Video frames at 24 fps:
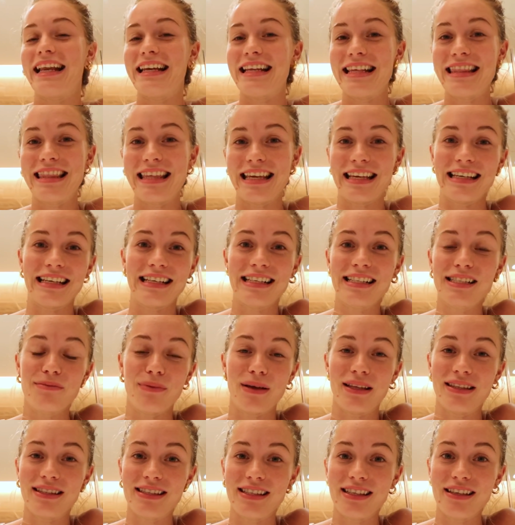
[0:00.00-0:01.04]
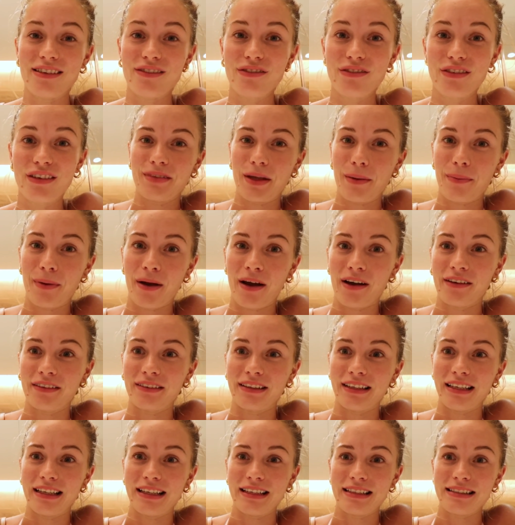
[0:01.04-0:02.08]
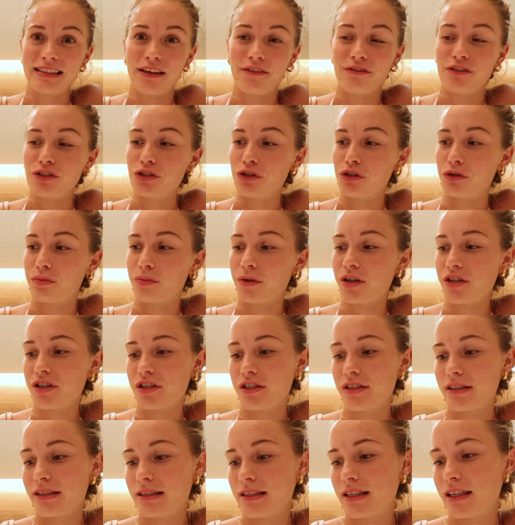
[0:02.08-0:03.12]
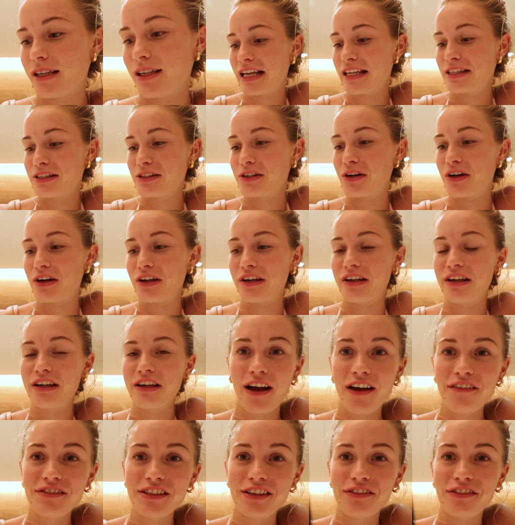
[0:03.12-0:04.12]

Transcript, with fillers: anything expensive, apparently, except for toothbrushes. It's got 5